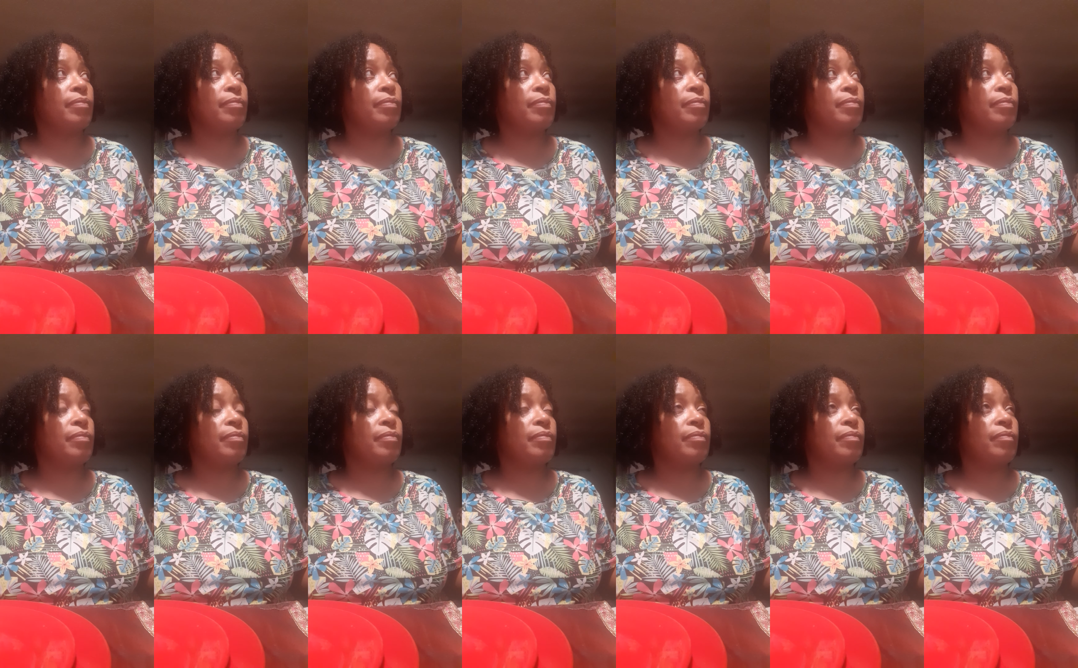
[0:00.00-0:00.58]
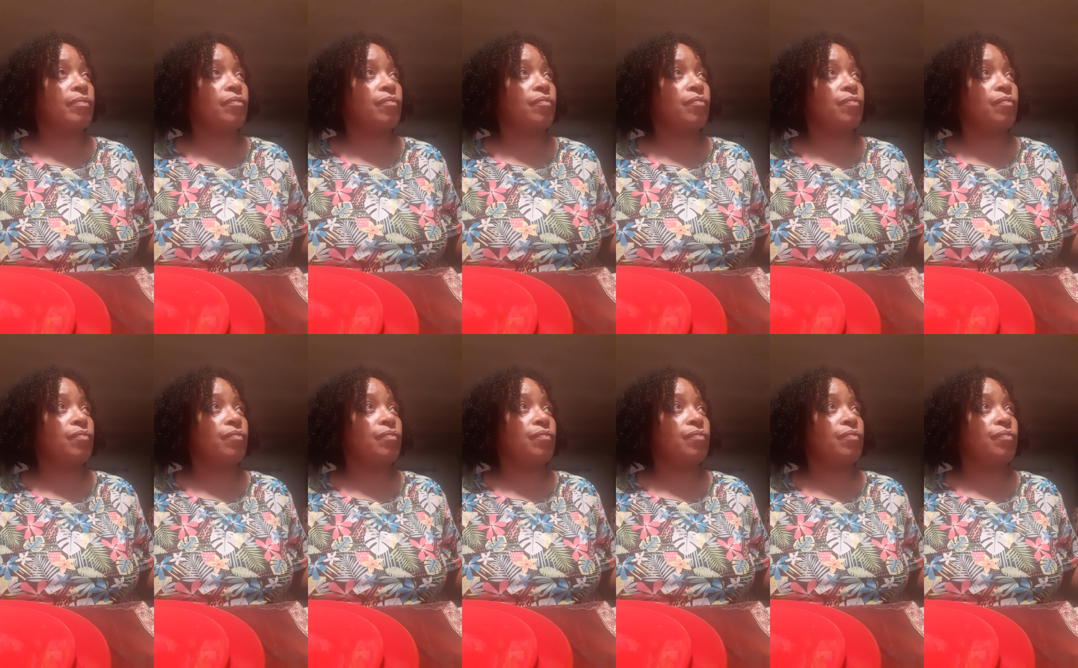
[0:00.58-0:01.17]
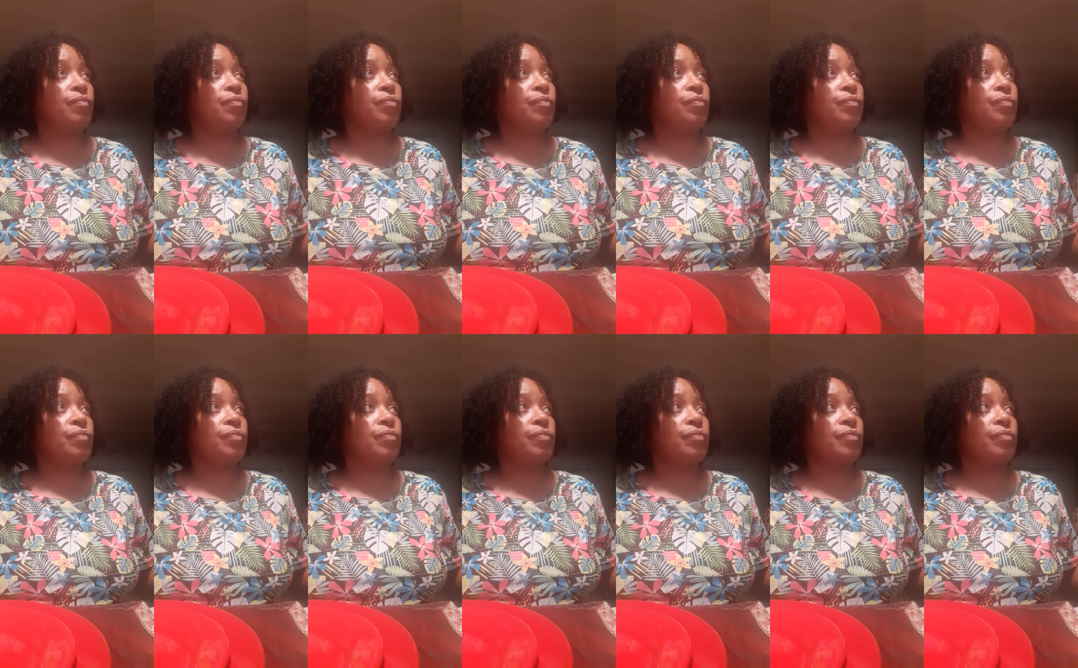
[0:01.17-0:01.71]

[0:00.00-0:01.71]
(silence)